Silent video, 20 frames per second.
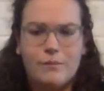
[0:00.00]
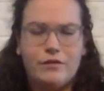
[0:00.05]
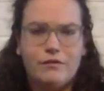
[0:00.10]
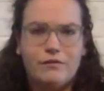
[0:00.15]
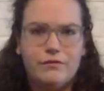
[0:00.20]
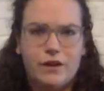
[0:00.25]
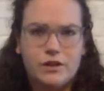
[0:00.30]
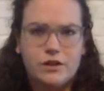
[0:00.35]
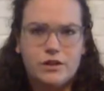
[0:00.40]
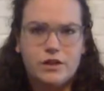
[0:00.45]

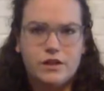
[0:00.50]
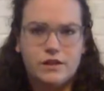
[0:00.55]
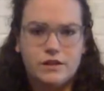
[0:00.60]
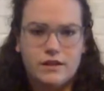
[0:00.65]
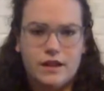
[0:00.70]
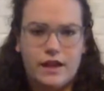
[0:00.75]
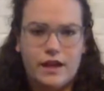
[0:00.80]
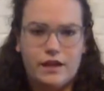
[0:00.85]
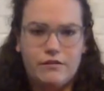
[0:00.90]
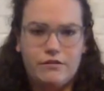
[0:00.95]
and Fresh
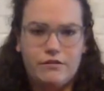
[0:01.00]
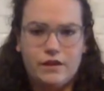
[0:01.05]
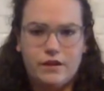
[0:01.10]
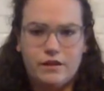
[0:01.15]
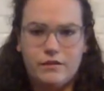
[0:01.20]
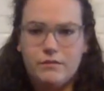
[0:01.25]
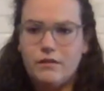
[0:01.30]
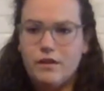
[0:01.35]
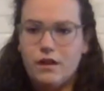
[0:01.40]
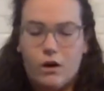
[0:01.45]
Kills
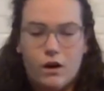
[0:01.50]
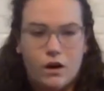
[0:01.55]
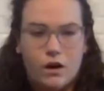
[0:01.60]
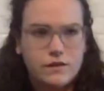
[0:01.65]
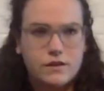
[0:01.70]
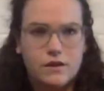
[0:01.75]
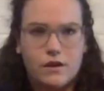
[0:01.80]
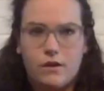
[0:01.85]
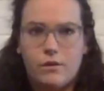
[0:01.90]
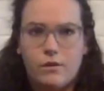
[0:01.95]
landfill
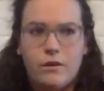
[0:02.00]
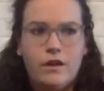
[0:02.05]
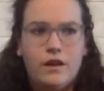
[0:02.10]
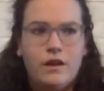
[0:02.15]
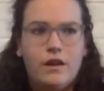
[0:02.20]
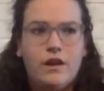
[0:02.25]
also.